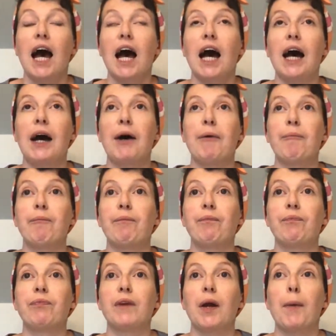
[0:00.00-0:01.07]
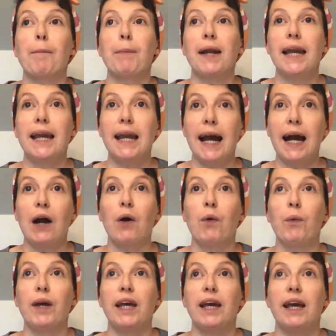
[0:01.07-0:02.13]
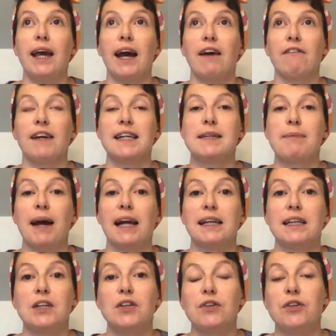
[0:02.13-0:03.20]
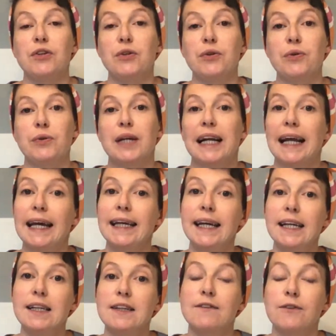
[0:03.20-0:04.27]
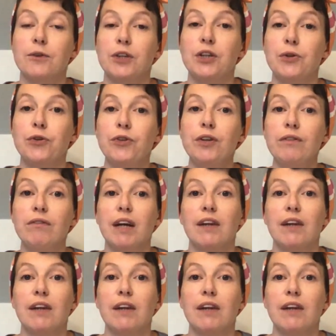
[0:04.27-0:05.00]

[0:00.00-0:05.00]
But now we have expanded to do clay kits for children,